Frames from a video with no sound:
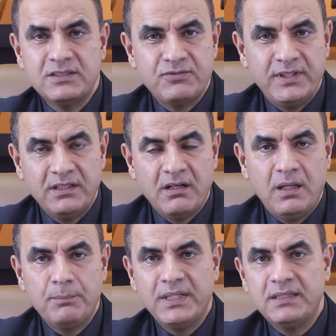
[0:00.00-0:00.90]
is very
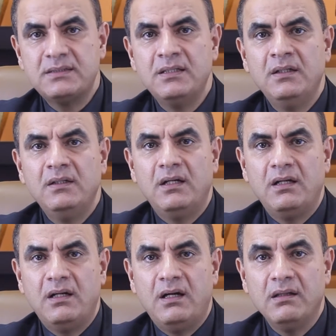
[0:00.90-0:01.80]
complex.
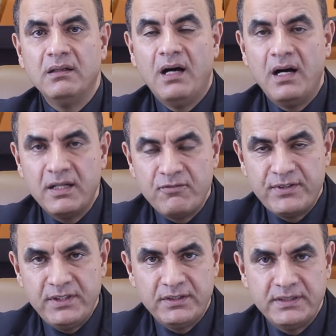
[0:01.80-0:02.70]
A lot of
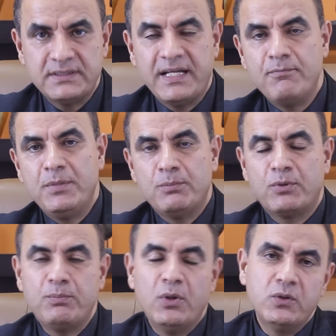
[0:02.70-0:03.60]
theories have been
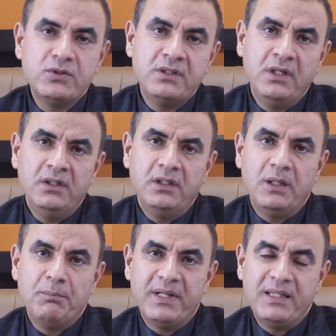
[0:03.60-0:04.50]
proposed,
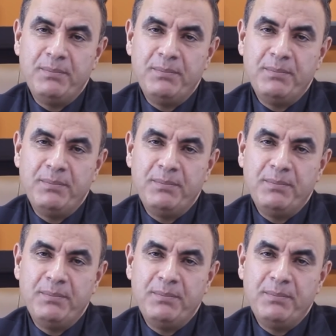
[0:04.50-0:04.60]
but the